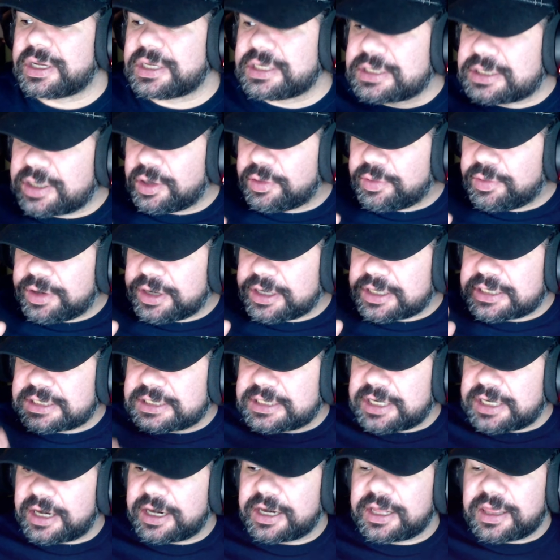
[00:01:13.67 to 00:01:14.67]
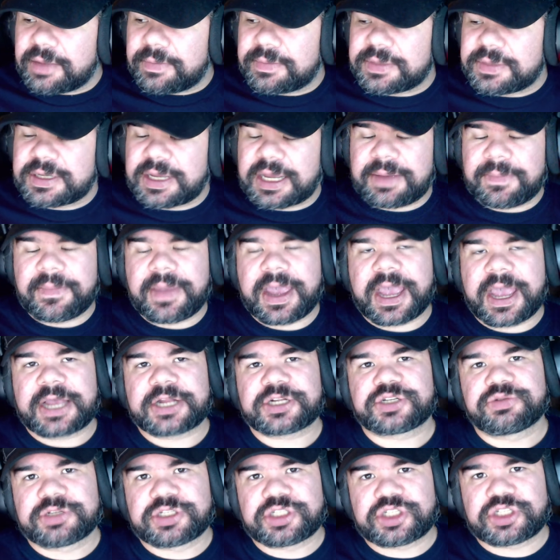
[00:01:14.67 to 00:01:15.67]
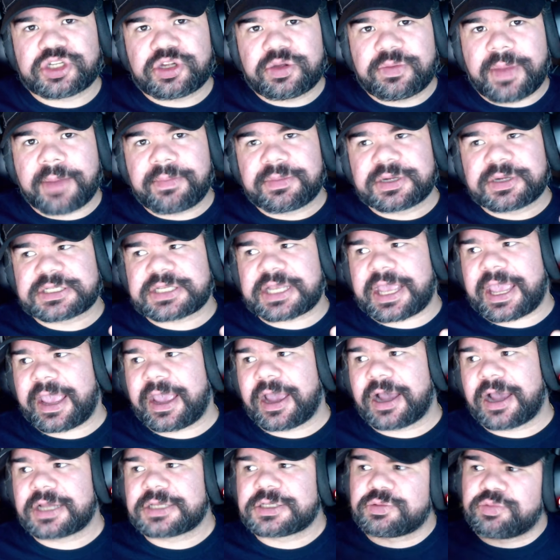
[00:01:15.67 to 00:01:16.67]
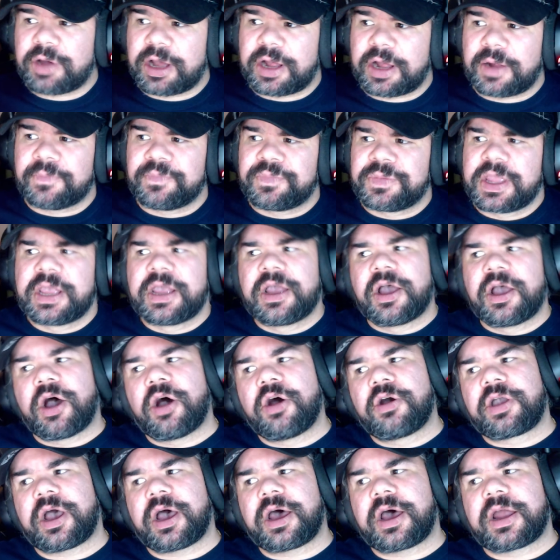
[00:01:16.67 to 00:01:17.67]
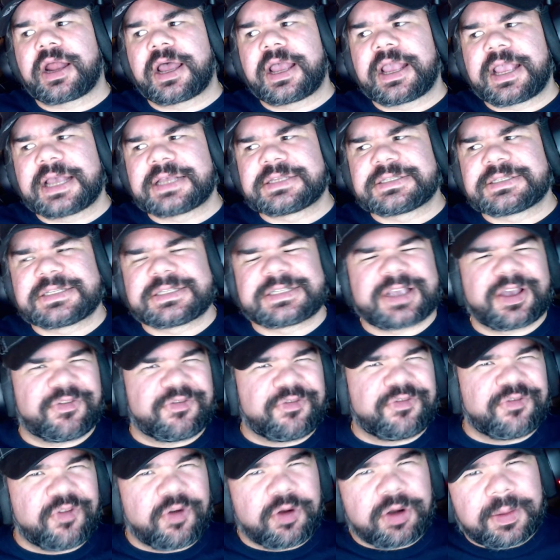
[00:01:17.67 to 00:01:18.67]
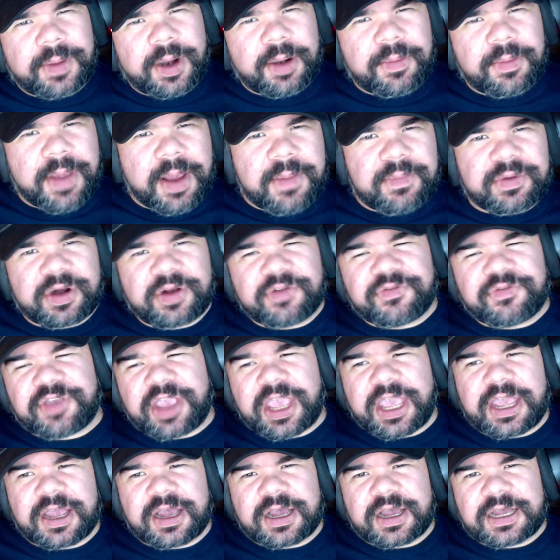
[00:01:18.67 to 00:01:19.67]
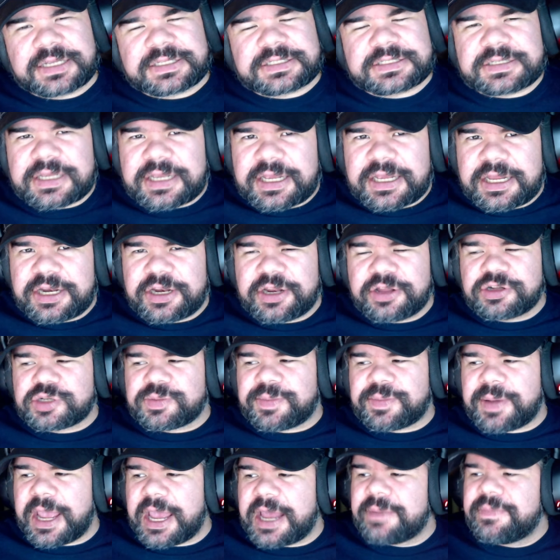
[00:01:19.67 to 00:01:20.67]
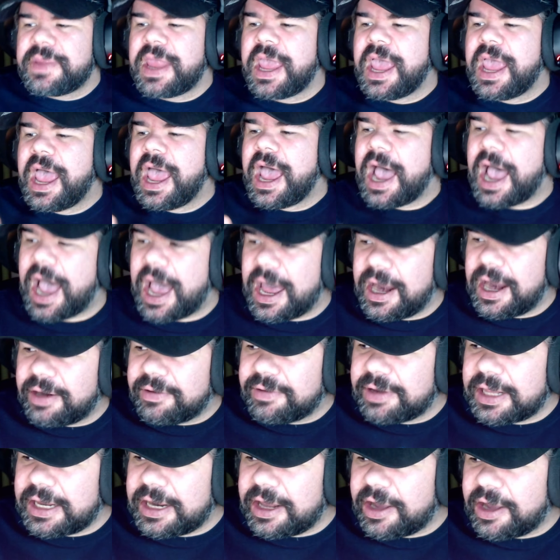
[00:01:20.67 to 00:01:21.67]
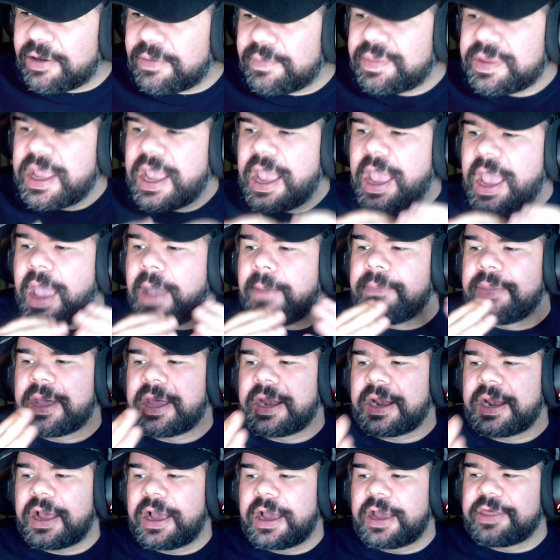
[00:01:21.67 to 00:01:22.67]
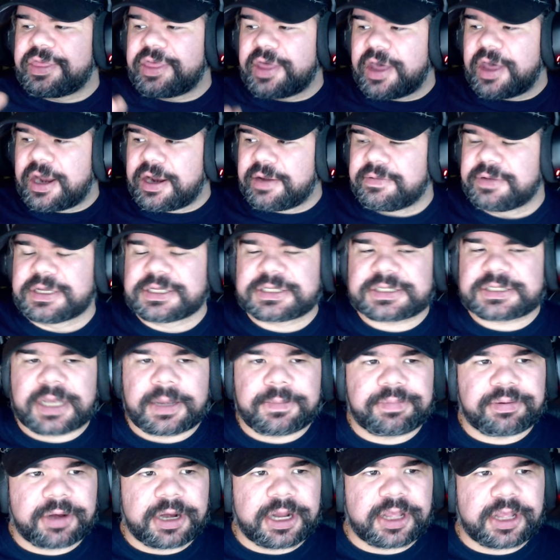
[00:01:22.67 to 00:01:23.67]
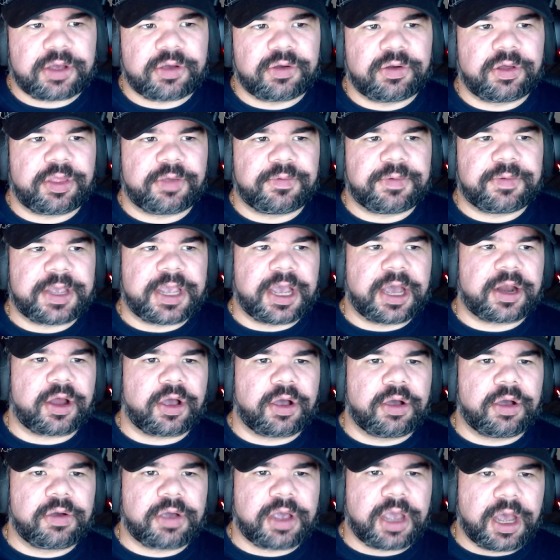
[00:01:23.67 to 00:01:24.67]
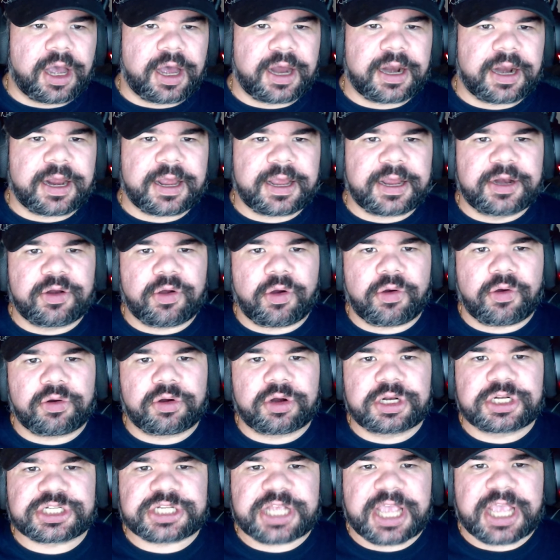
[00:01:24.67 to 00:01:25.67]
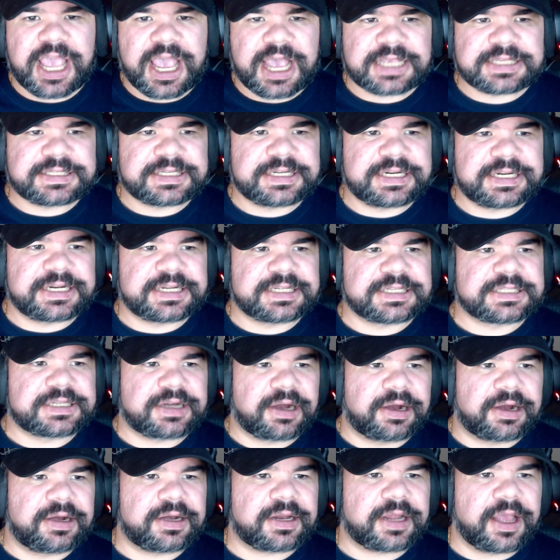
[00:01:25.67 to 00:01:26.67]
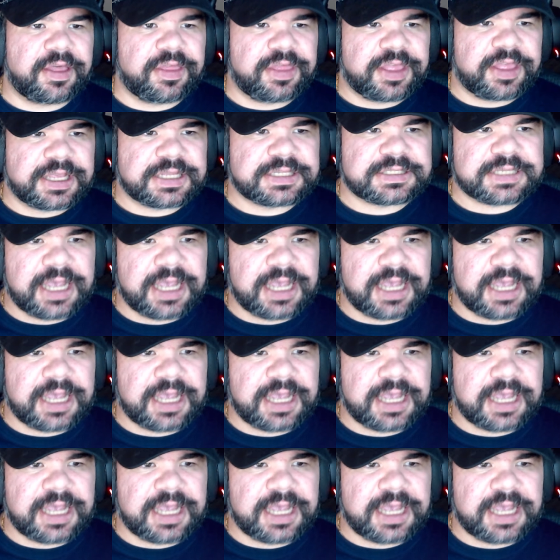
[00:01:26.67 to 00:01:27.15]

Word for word: So we are starting the ma match with two members of Chaos. Well, Okada, I guess, is he a former member of Chaos in New Japan? I don't really know, but I thought it was pretty cool that we got Okada and Orange Cassidy to start this